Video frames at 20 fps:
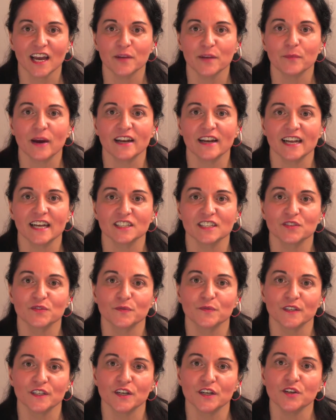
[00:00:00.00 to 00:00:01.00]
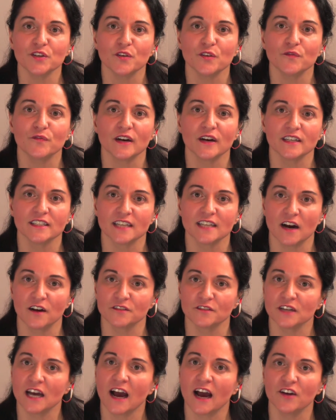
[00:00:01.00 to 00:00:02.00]
In my next video, you'll find
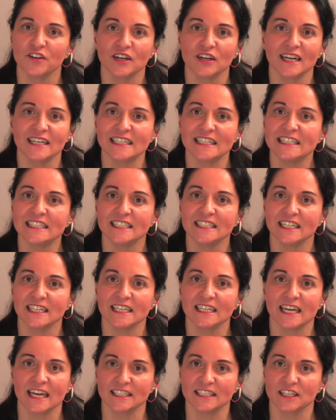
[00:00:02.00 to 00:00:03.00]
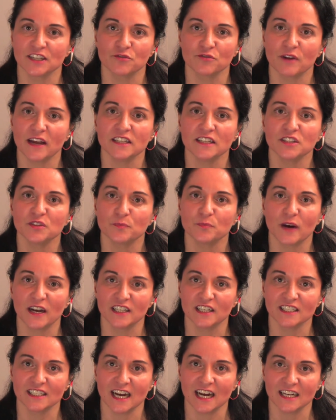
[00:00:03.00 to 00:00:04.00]
out how you can easily get a great
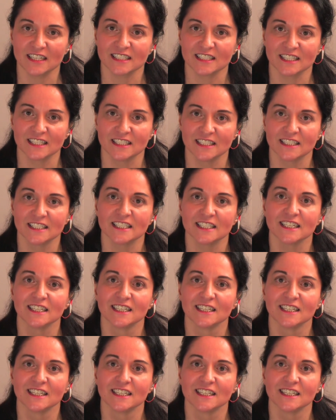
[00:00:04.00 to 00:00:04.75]
Spanish accent.